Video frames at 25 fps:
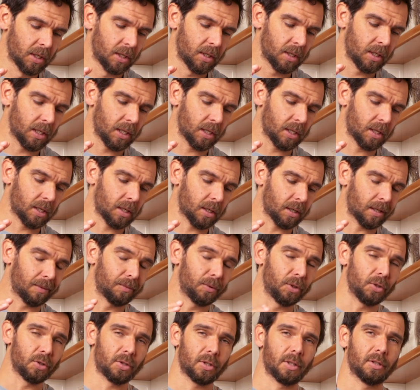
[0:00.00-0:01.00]
I'm
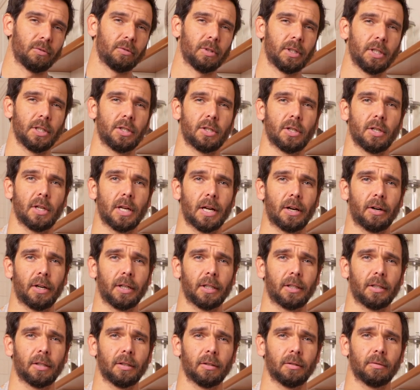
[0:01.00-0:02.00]
using a really
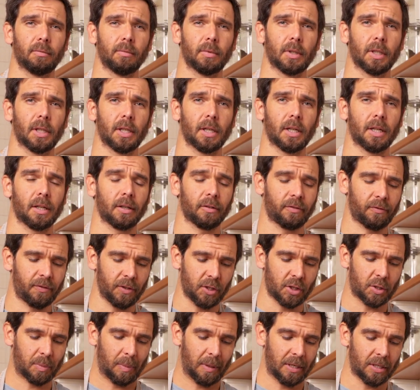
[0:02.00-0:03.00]
generic
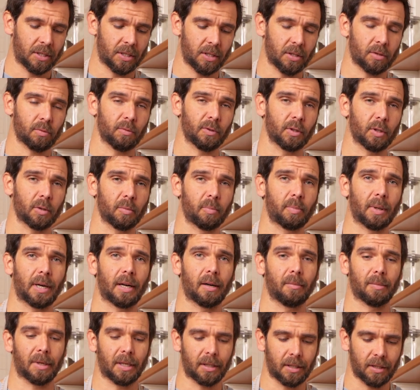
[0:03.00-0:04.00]
fish species. We've got a
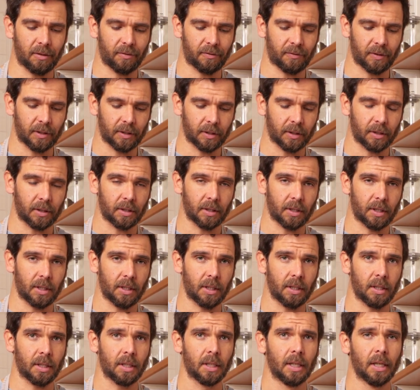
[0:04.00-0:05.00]
barramundi fillet
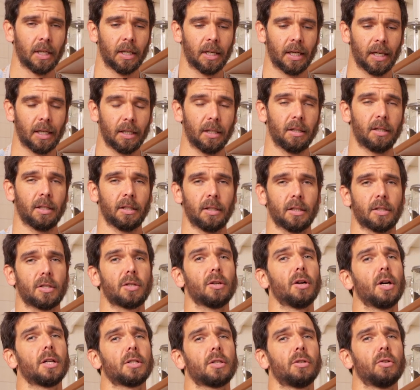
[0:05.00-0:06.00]
here. Anything that's
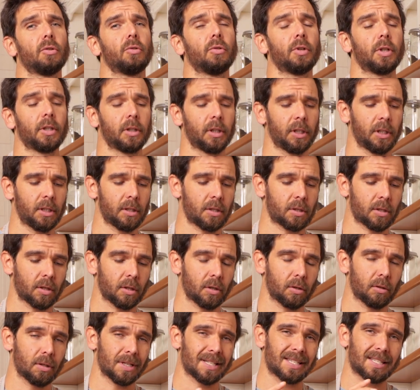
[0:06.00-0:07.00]
nice and oily,
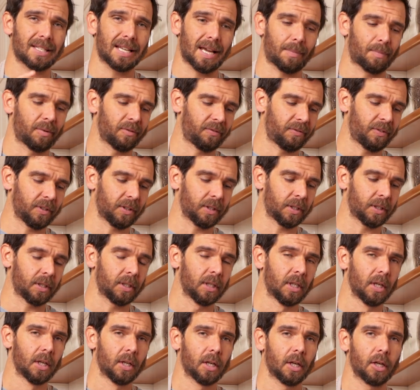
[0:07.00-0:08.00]
so a snapper fillet,
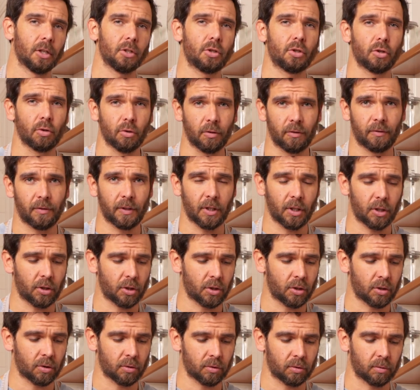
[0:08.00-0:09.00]
a
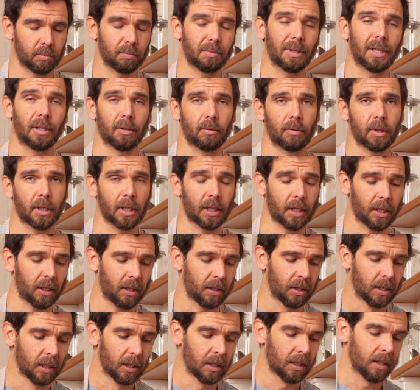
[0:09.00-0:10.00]
jewfish or
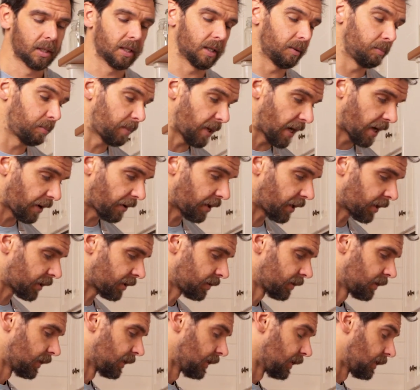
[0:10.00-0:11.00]
mulloway, a
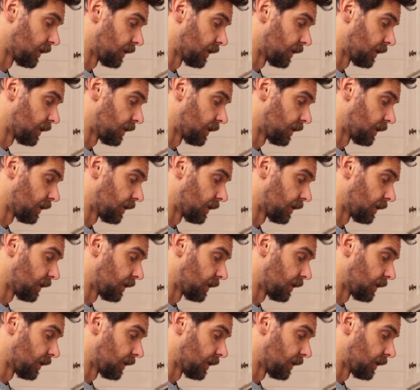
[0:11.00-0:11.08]
barra,